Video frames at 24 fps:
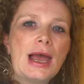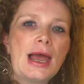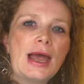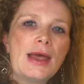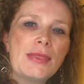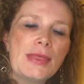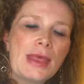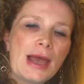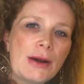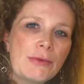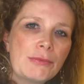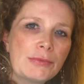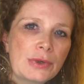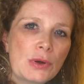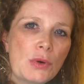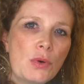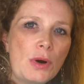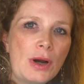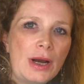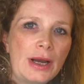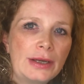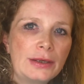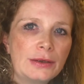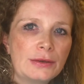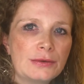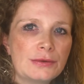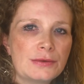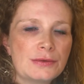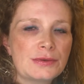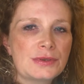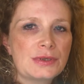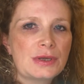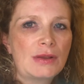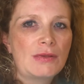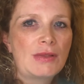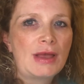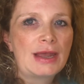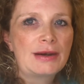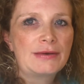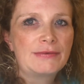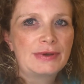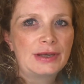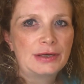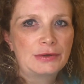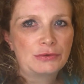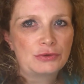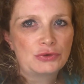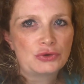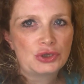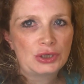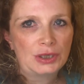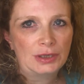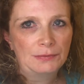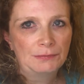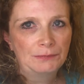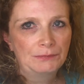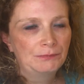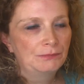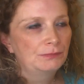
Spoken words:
and that requires a lot of energy.